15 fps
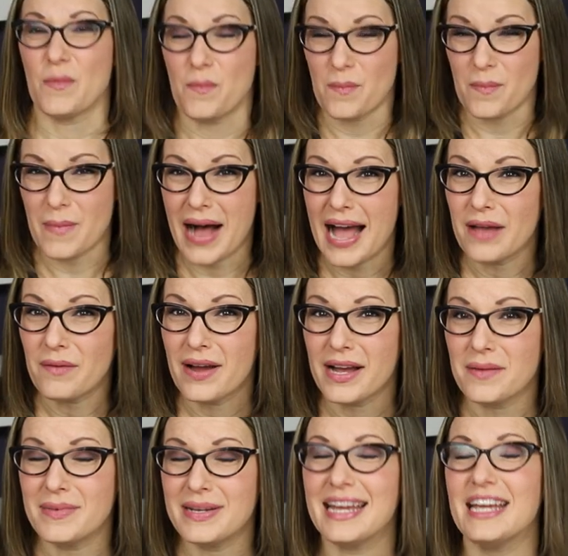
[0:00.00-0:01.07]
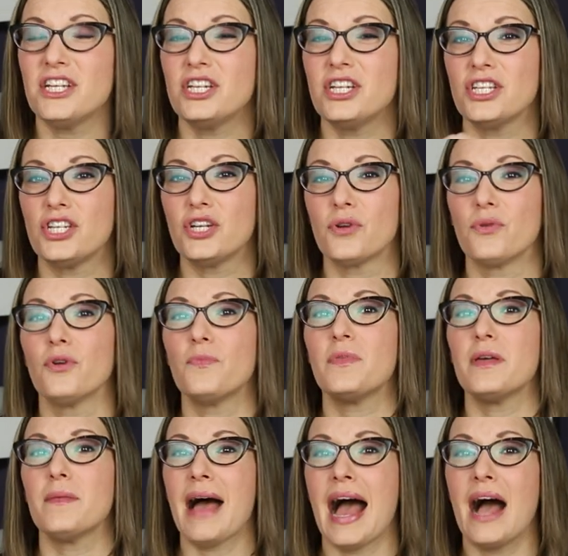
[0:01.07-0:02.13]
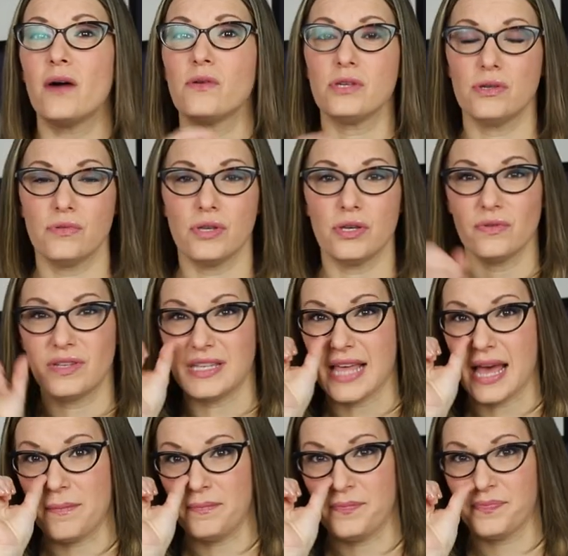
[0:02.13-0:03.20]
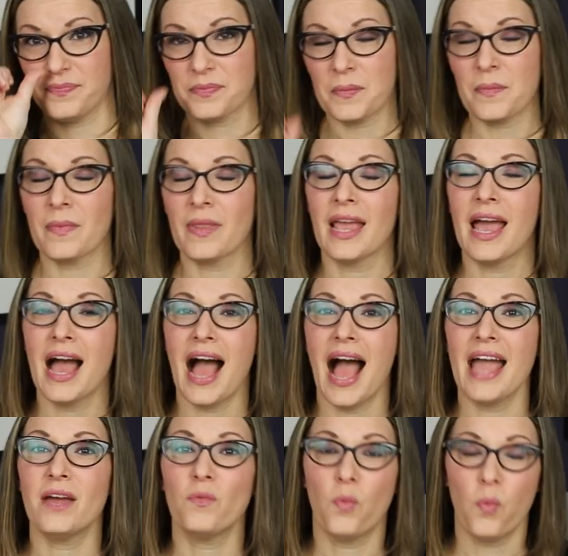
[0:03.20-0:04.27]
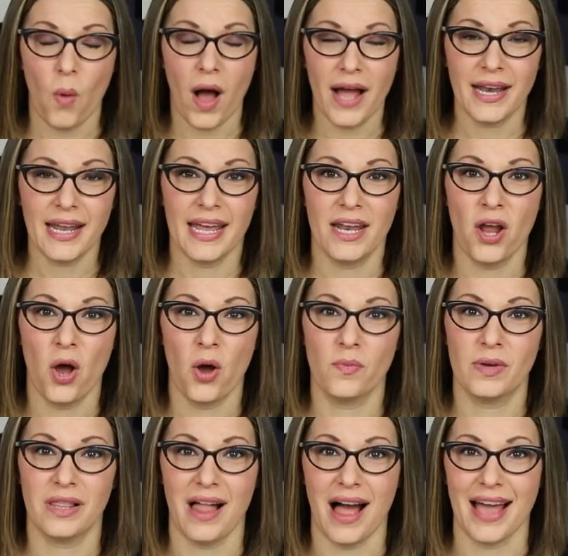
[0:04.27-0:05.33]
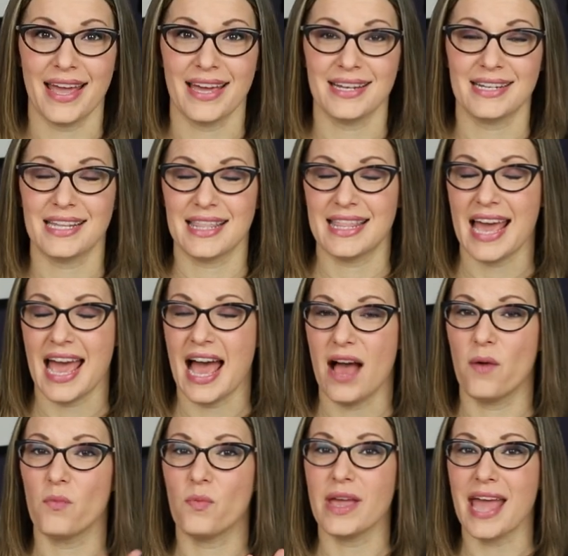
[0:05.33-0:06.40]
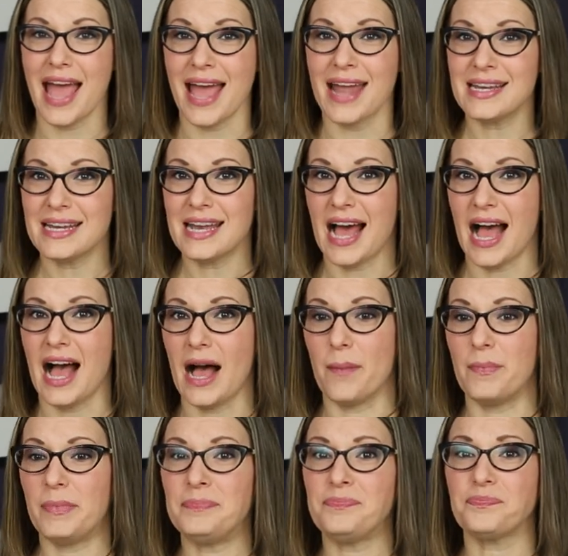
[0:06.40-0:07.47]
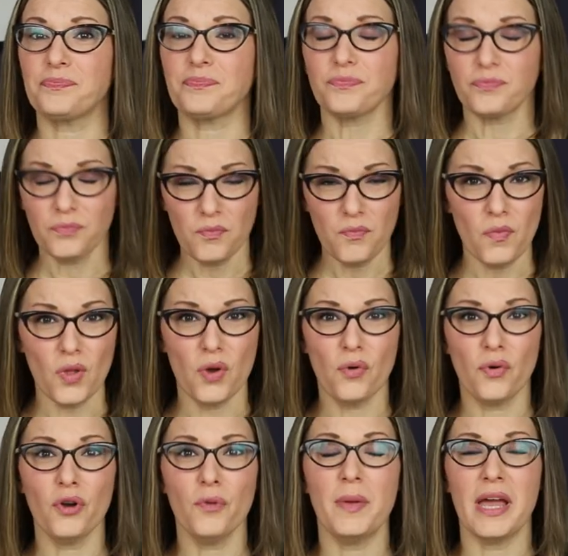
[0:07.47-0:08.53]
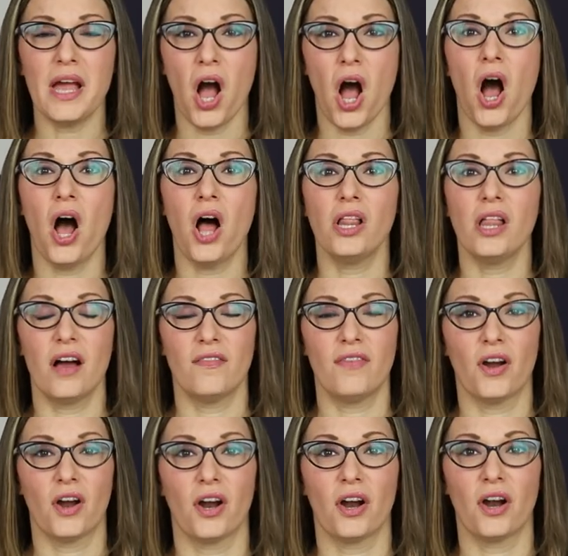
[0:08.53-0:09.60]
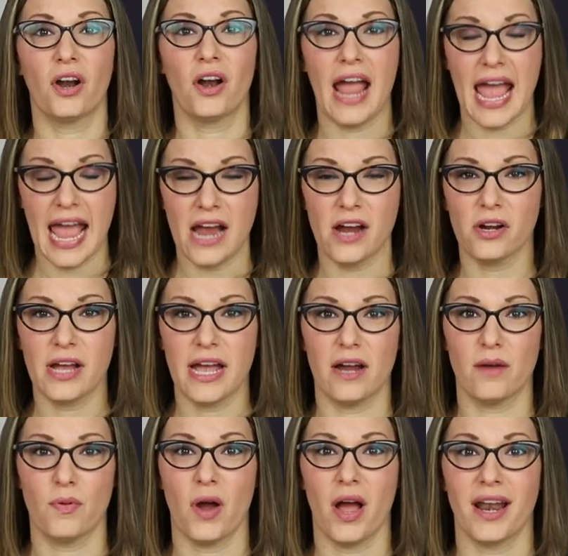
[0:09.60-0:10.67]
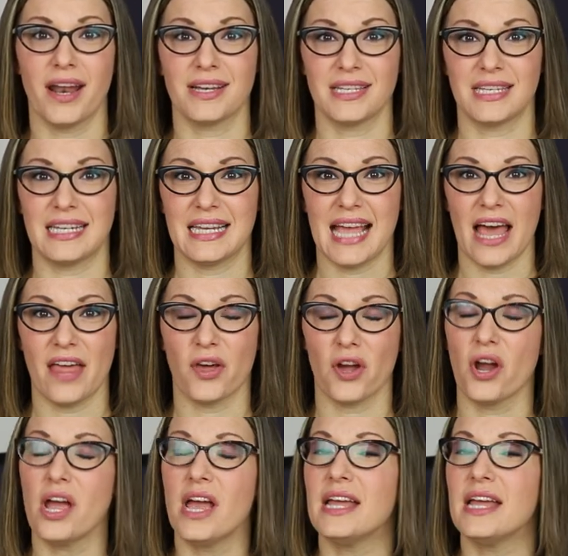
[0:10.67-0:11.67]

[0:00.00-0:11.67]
My recommendation is to group them how you use them. I had one in-home client that we ended up grouping all of her hair care products together.